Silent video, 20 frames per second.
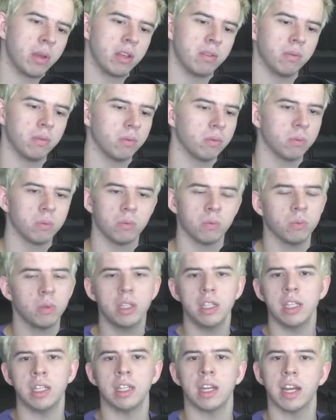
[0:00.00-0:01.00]
me
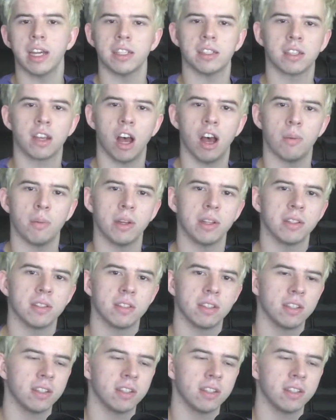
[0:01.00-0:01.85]
really nice comments.